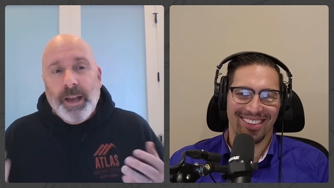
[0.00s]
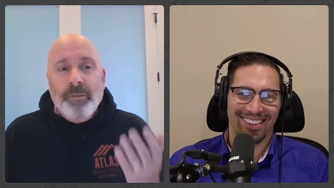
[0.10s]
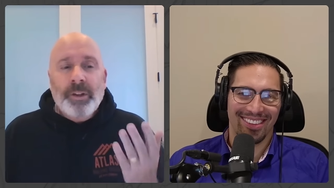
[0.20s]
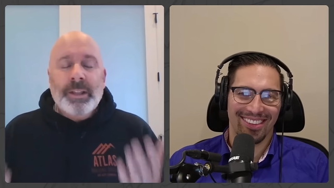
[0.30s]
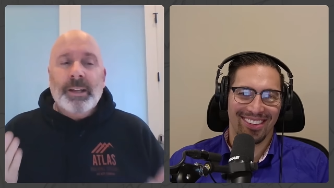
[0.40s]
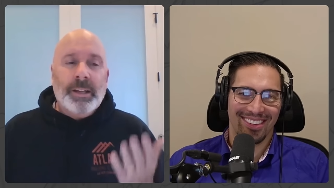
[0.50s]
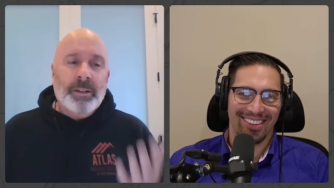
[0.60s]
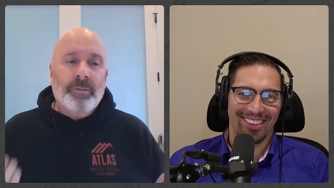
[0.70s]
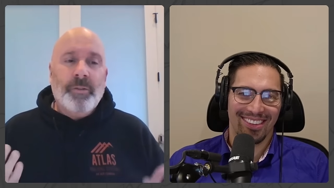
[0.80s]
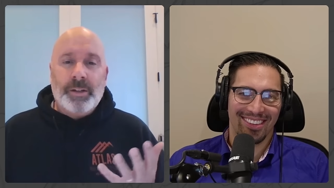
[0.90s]
Speaker 1: everything
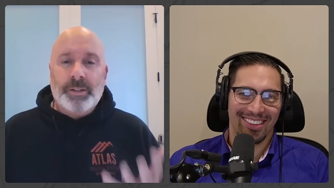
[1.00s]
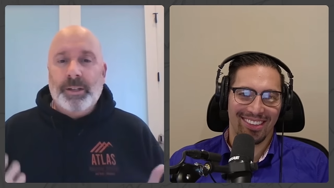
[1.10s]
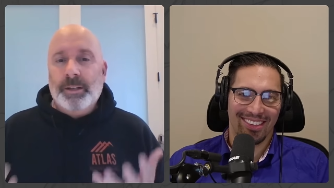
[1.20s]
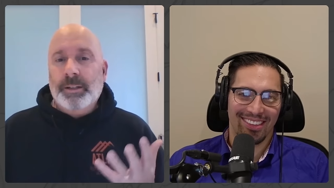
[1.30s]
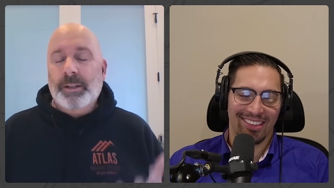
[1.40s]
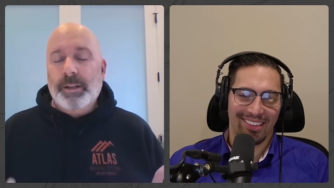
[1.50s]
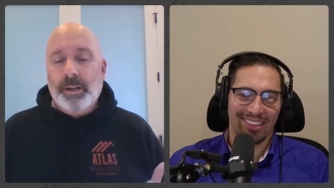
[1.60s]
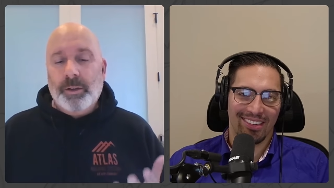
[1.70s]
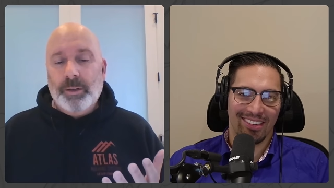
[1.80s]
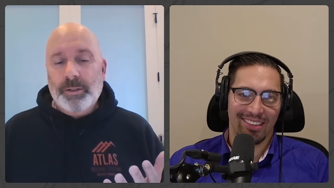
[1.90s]
in investing
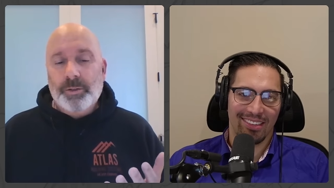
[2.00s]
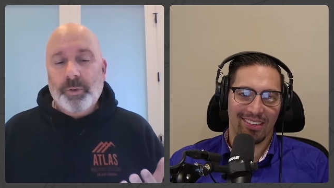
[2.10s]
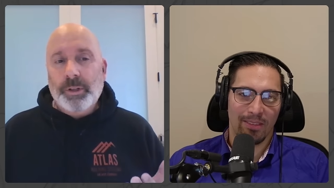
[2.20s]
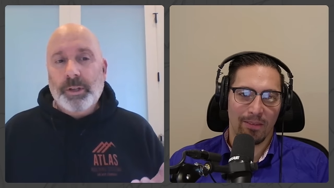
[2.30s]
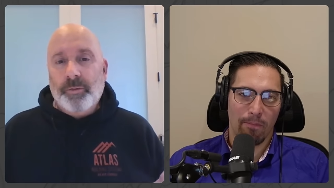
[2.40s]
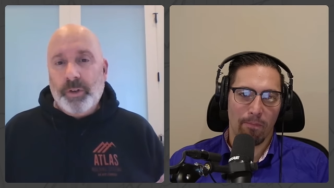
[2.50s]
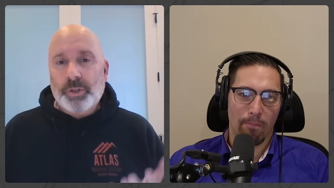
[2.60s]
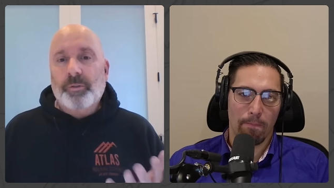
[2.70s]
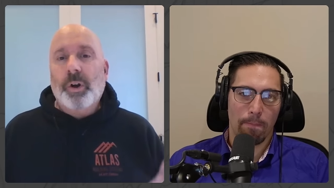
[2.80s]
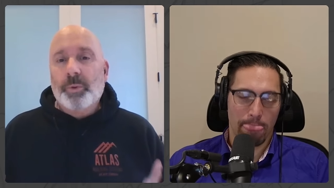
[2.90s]
uh, is really a
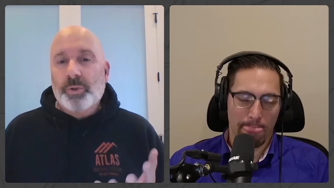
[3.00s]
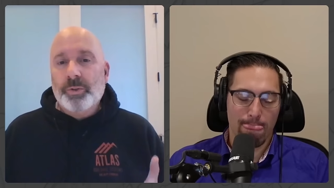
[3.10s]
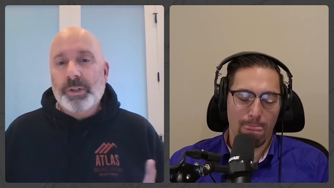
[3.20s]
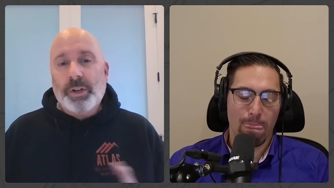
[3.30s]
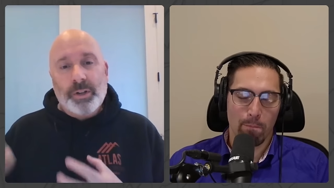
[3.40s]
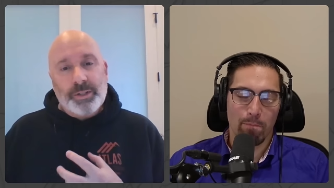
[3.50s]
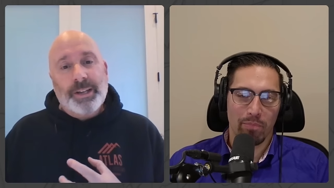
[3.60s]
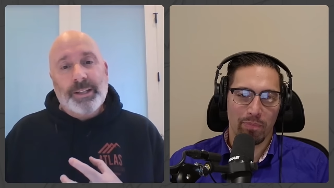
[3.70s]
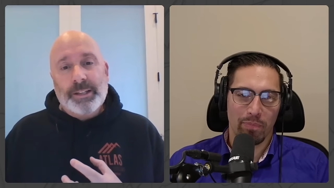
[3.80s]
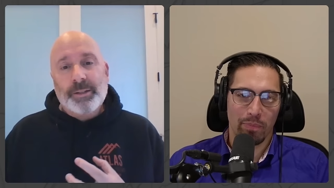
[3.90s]
function of opportunity cost,
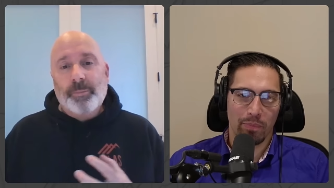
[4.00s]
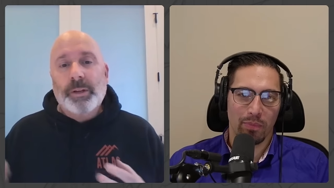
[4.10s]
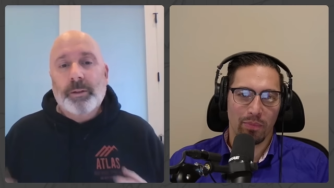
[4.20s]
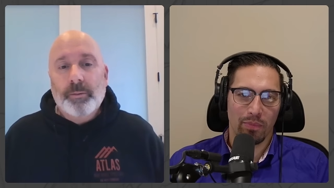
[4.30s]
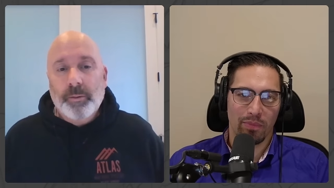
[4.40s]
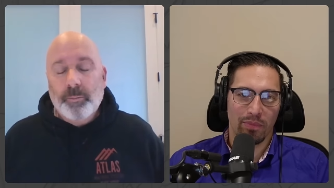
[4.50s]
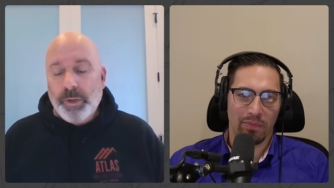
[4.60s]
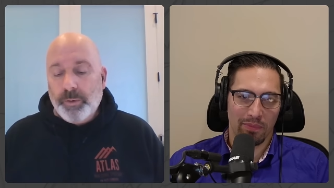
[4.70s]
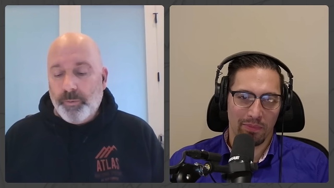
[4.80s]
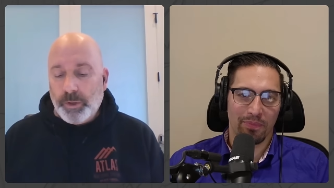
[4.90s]
and that's a big
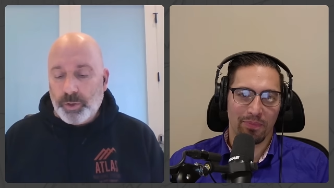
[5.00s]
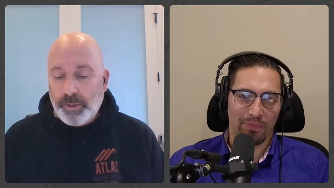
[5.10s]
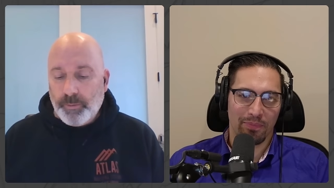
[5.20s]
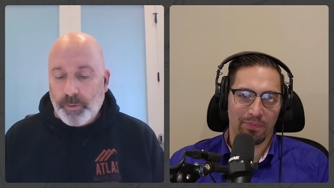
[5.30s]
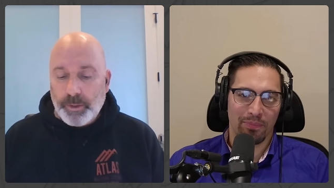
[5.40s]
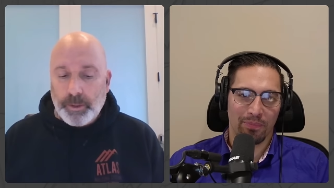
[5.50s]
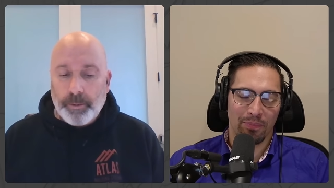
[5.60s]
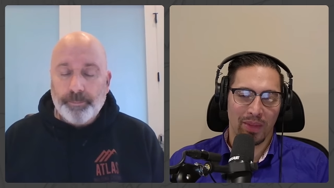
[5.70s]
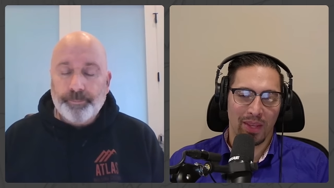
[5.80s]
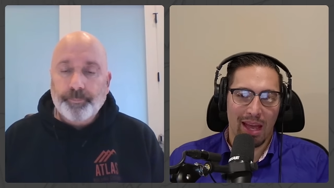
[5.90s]
big function of it right
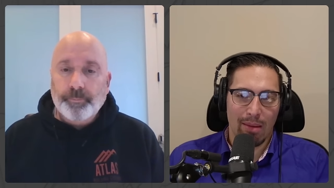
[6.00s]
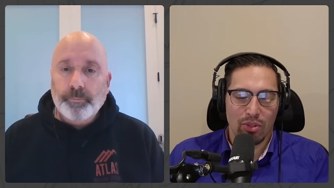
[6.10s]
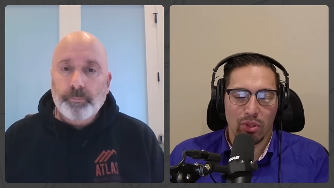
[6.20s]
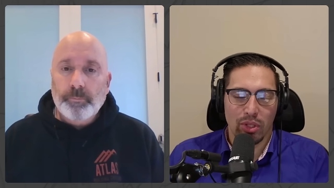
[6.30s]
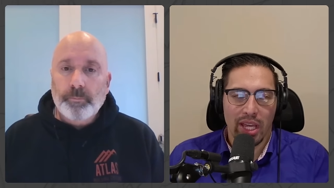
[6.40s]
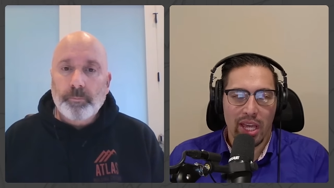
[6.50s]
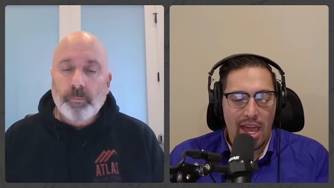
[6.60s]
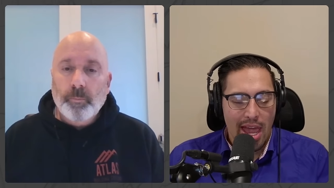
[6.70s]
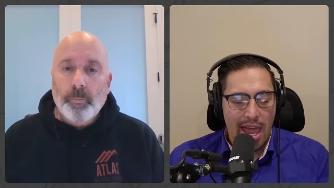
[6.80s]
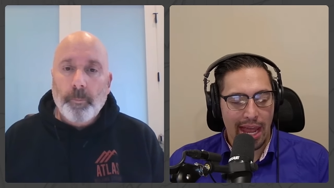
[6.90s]
there.
Speaker 2: Absolutely.
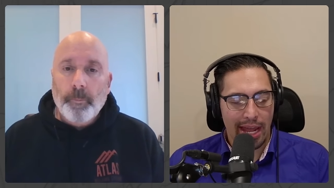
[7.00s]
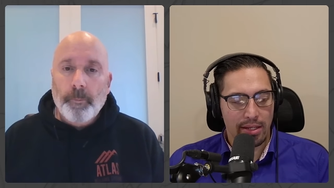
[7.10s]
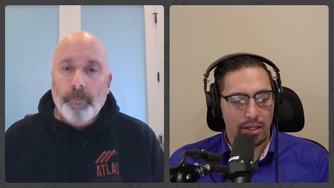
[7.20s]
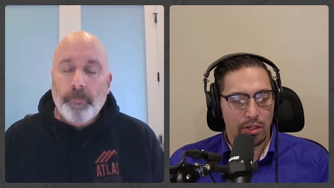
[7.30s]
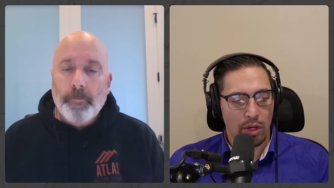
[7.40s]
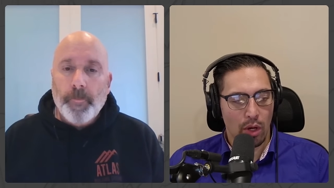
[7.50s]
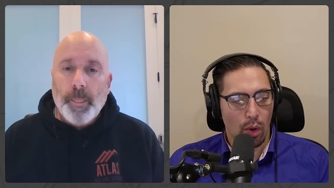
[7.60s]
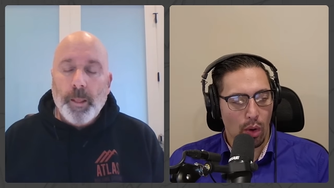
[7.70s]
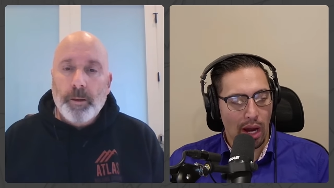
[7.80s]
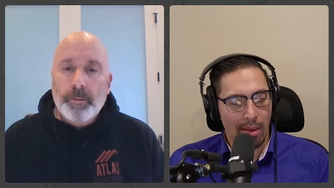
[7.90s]
And
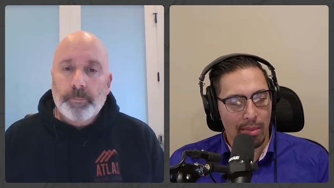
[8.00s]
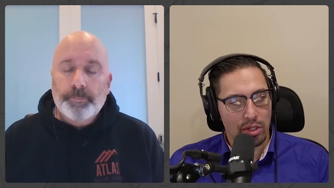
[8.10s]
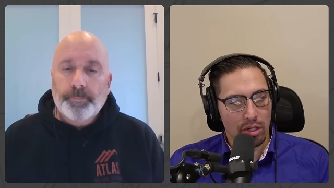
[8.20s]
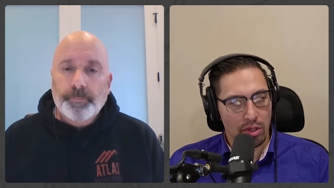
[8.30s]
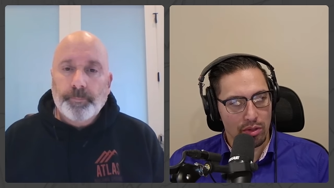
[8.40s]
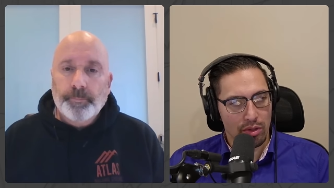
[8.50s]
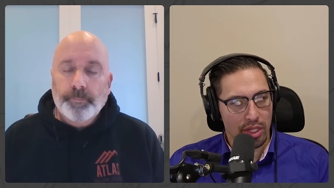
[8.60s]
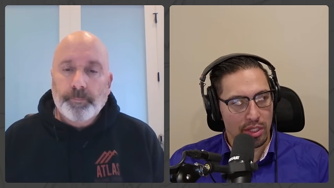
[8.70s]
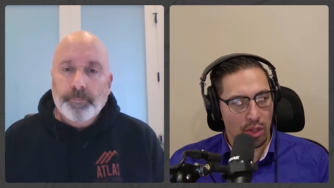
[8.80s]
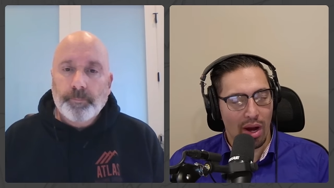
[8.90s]
so I'm also
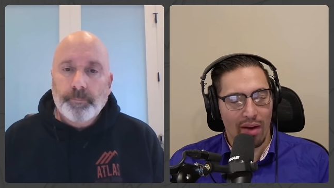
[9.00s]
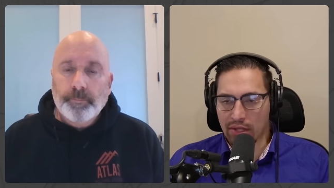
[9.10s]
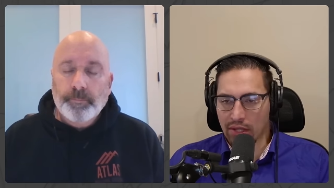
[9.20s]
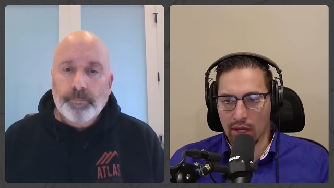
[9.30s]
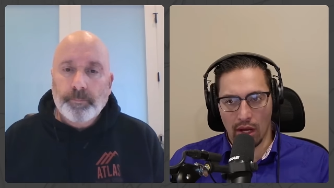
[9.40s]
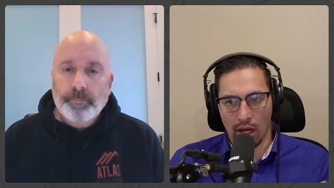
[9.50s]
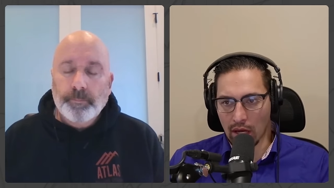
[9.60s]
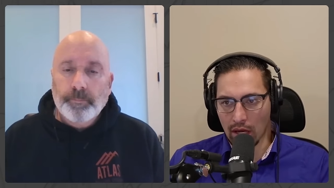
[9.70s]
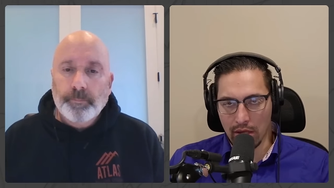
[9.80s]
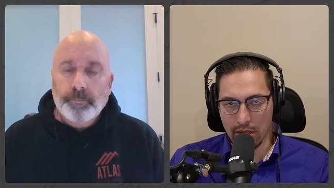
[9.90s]
interested. So obviously, a
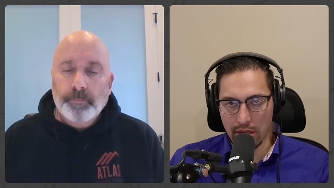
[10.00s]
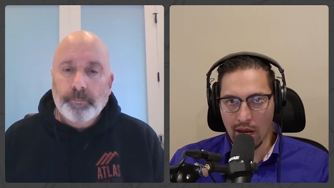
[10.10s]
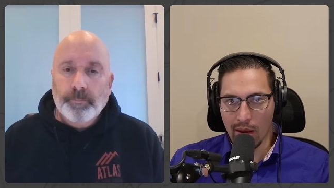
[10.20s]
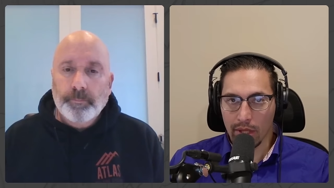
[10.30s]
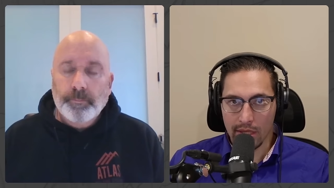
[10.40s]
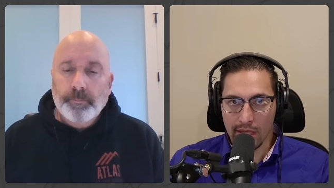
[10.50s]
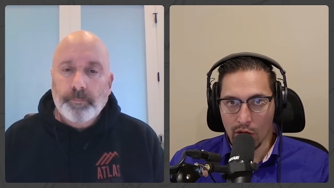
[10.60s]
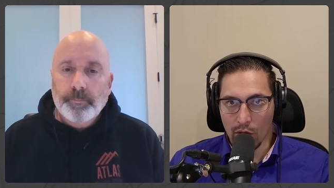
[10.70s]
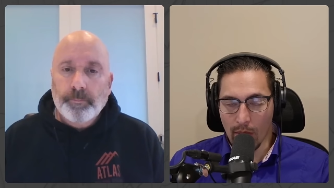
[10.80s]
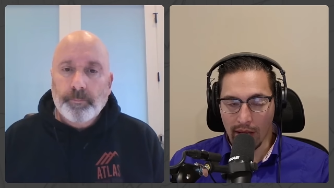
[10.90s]
lot of these companies that
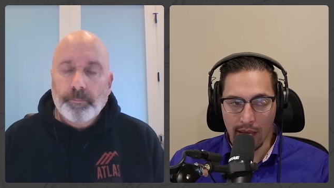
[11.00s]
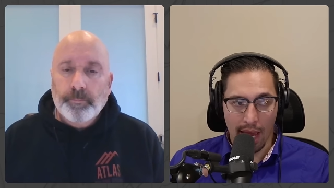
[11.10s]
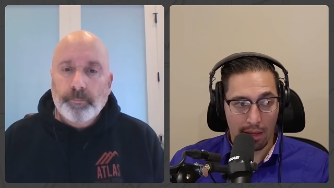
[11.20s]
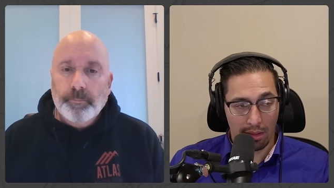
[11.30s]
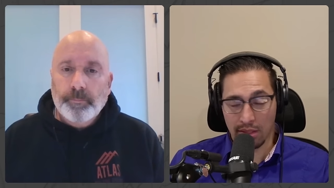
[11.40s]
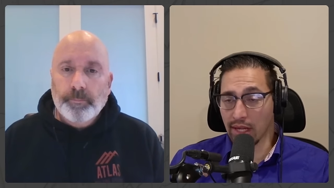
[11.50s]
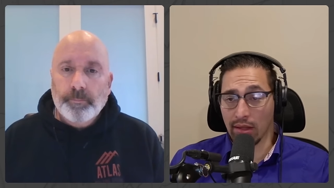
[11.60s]
you might get, let's say